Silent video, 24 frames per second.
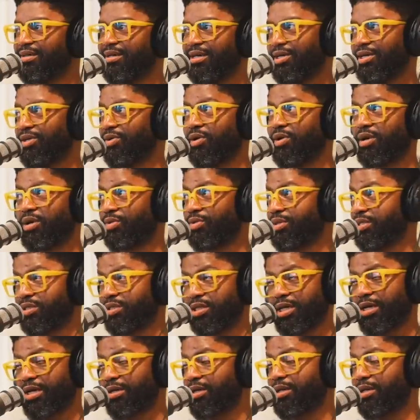And they're always
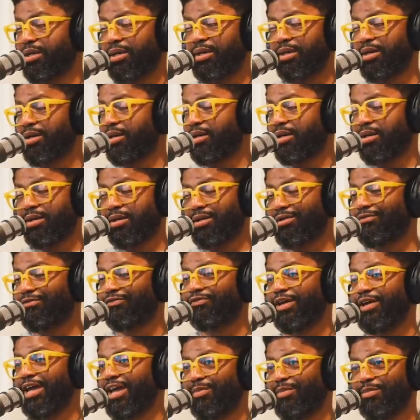like, "Uh,
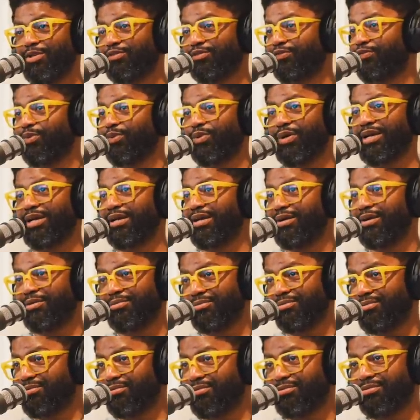fam, it's four a m
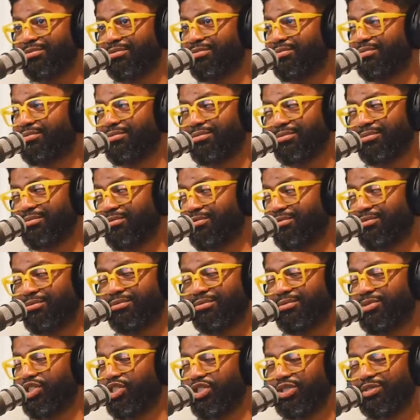
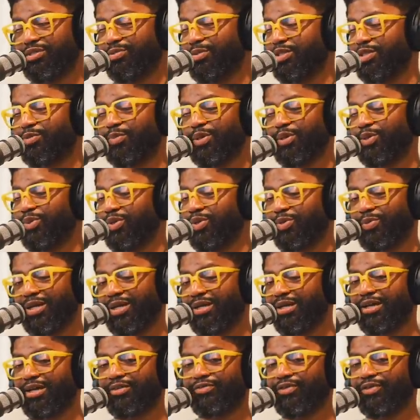Jesus must be Lord of my
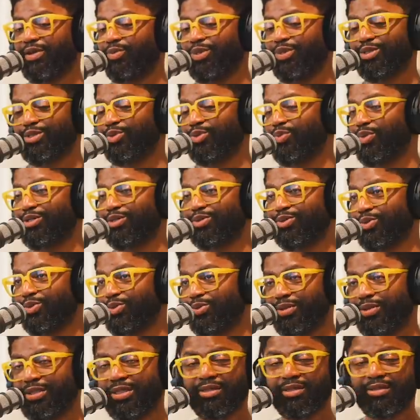life. I went to the restroom
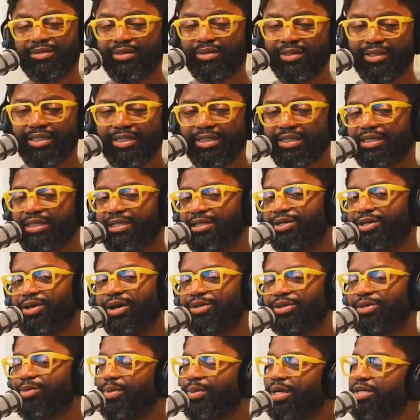and then caught
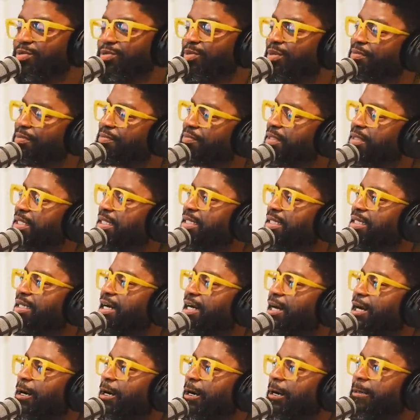the
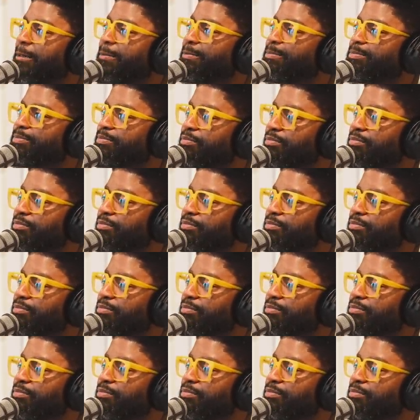basement." Um.